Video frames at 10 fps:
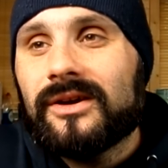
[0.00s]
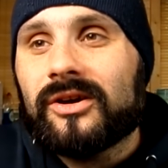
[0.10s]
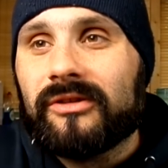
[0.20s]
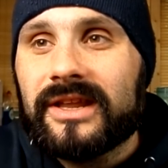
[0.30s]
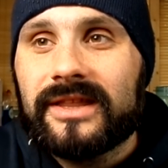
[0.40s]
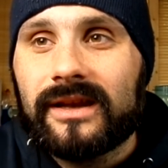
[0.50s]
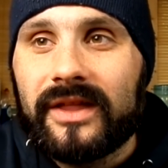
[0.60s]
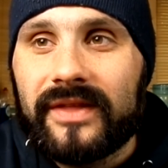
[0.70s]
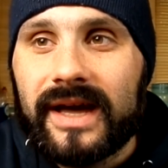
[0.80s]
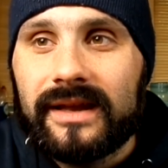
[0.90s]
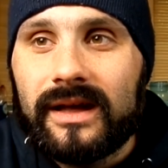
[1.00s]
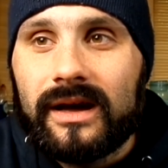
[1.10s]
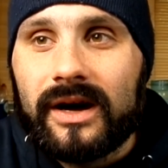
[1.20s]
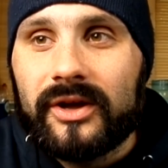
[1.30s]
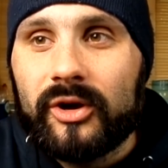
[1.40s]
or anything like that.
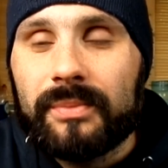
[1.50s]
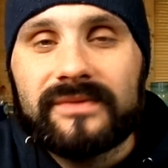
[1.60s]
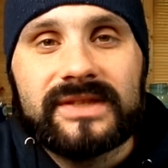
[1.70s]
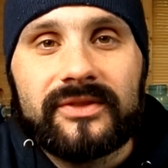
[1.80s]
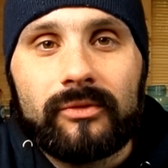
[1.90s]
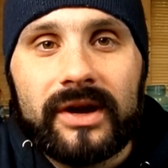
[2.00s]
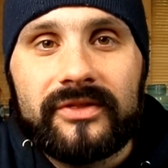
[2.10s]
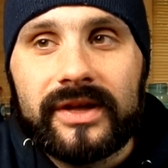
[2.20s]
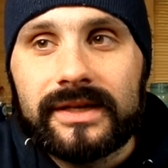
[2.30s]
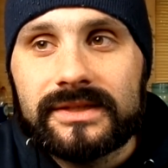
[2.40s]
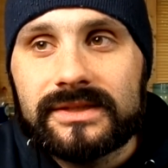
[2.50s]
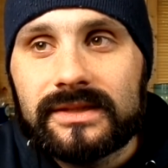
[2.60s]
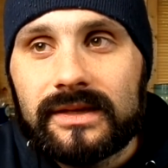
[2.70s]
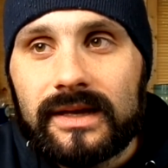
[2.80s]
I hope I've said the right things.